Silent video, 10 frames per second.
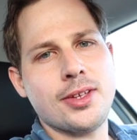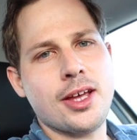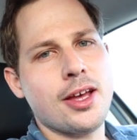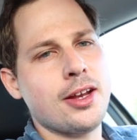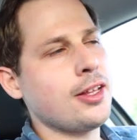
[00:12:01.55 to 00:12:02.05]

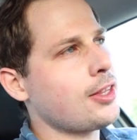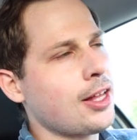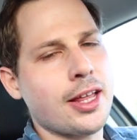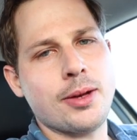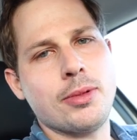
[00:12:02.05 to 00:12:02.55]
and hit that
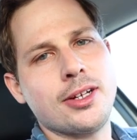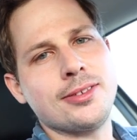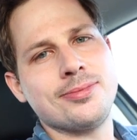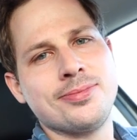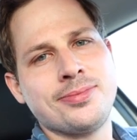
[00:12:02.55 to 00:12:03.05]
like button.
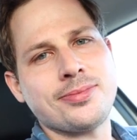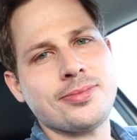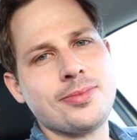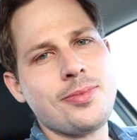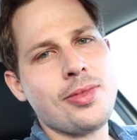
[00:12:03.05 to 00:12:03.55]

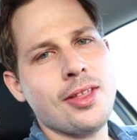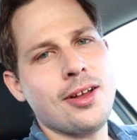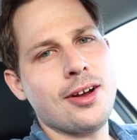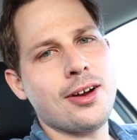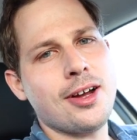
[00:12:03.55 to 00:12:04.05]

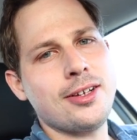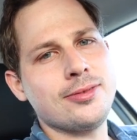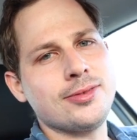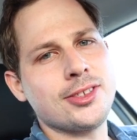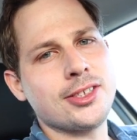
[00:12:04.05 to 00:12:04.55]
All right,
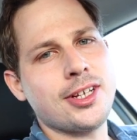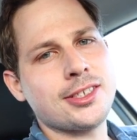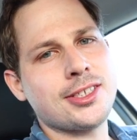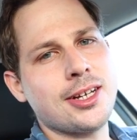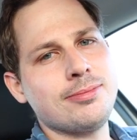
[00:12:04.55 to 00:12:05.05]
until
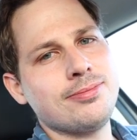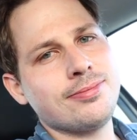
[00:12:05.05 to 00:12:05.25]
next time.